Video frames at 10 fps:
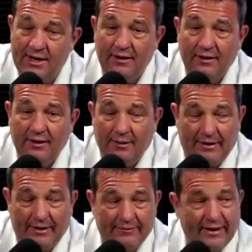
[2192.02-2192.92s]
I've
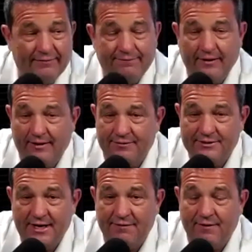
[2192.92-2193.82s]
got a
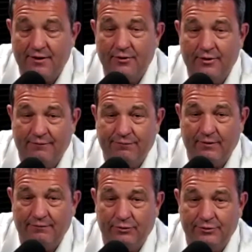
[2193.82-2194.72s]
CFO and a
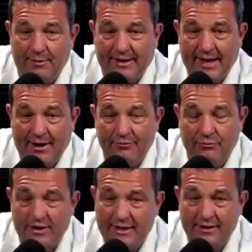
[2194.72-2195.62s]
full-time accountant. We
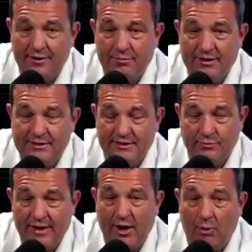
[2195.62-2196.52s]
get into their business and we
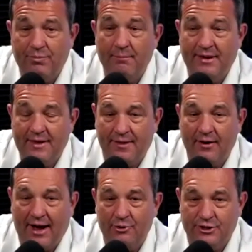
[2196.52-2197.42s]
help them get their
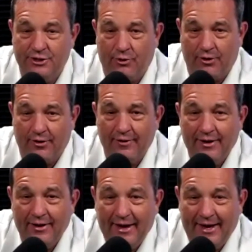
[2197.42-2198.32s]
house in order.
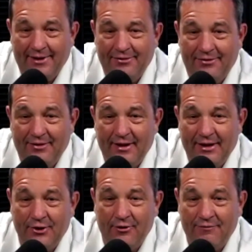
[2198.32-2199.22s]
And,
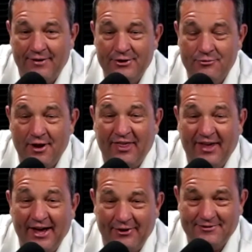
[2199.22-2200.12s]
if they do nothing
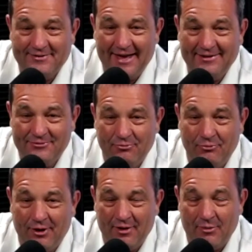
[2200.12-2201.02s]
else, that's one
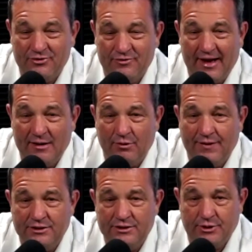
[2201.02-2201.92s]
of the most valuable things
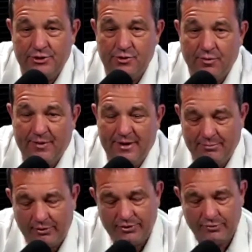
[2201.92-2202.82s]
that we do for people
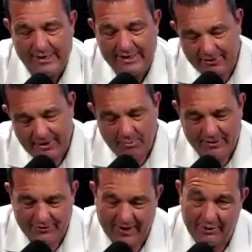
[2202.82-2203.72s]
is we help them get
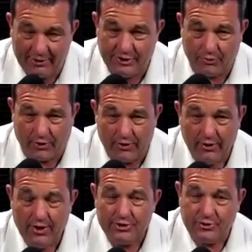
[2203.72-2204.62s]
their house in order
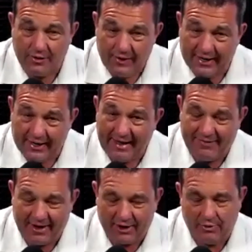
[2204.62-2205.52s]
so that they can have
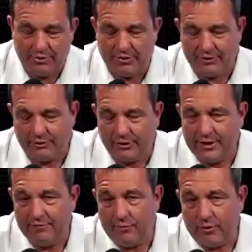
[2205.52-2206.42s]
that growth that they're looking for.